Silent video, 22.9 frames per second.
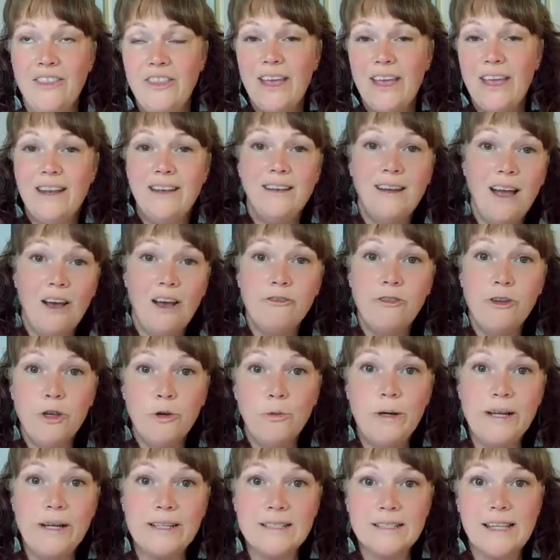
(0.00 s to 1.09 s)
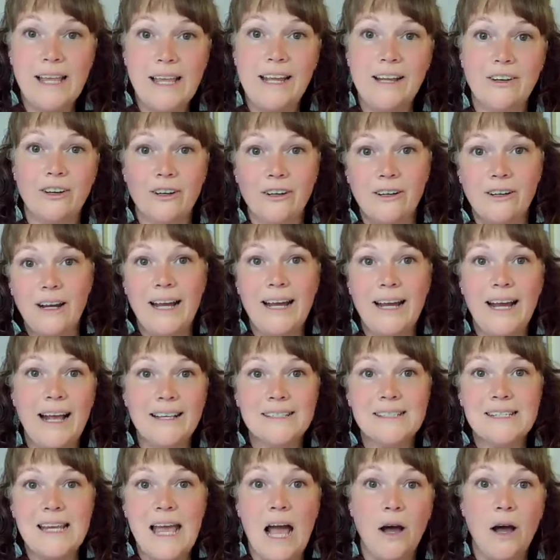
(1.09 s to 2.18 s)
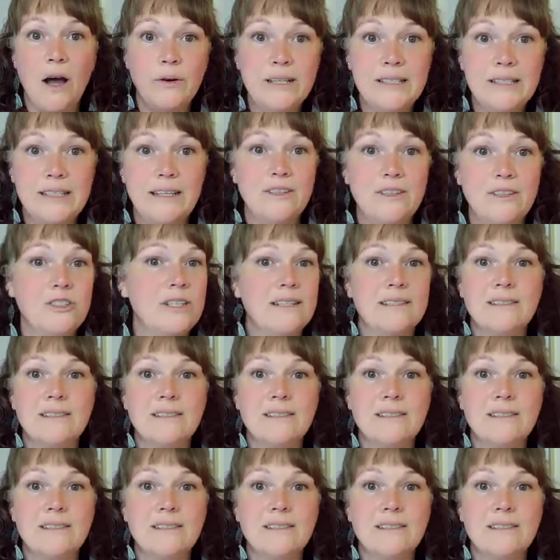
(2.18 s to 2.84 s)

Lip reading: And then a few weeks later, I asked, how is he?